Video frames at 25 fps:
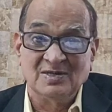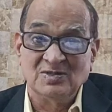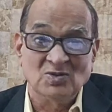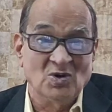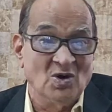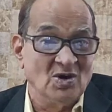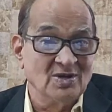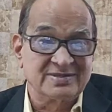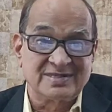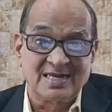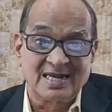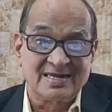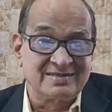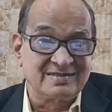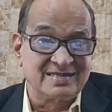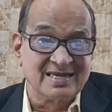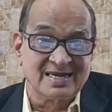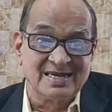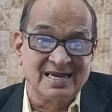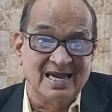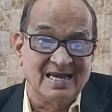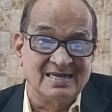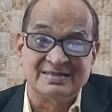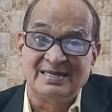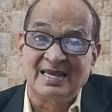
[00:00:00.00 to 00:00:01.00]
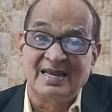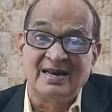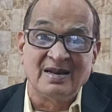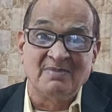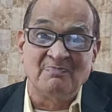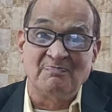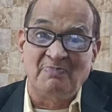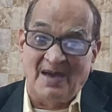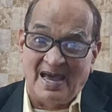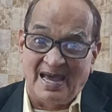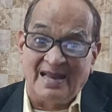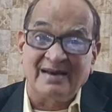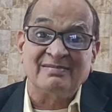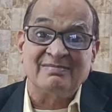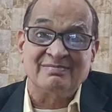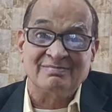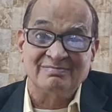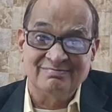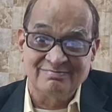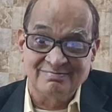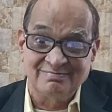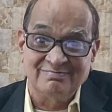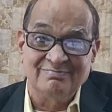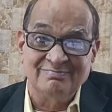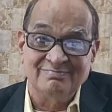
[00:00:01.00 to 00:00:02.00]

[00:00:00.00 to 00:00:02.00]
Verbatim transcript: There is no such thing as a repair.